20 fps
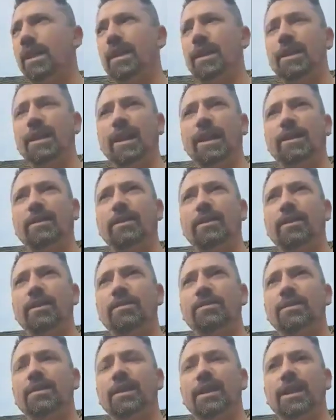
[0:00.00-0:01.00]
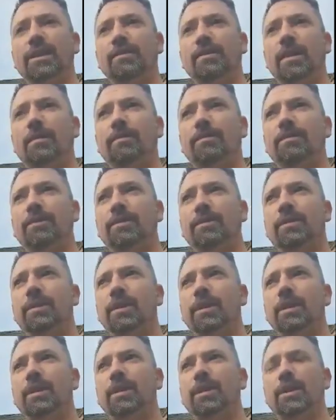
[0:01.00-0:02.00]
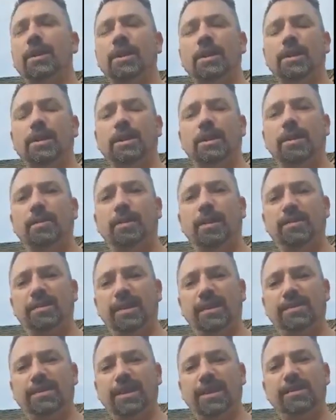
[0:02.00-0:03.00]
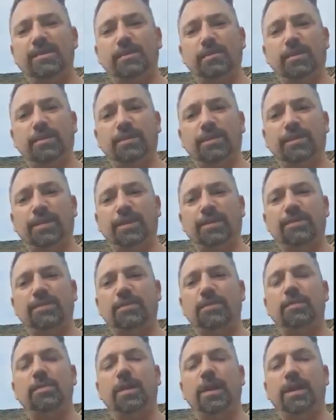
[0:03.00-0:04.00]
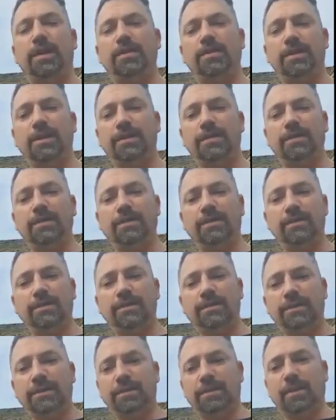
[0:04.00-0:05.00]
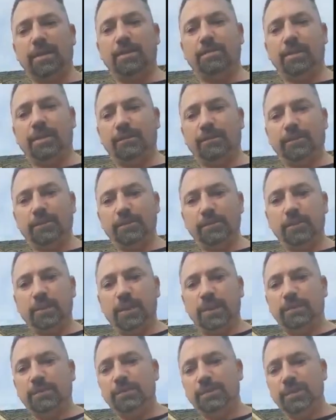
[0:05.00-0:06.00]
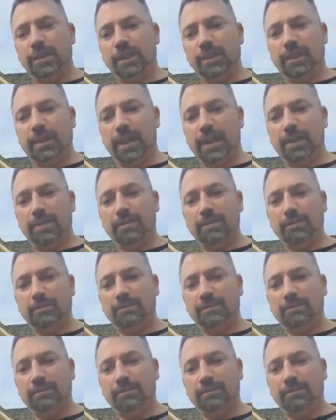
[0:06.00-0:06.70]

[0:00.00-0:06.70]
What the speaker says: hang in there, guys, and gear up for a busy season once this all passes. Hope everyone's well. Take care.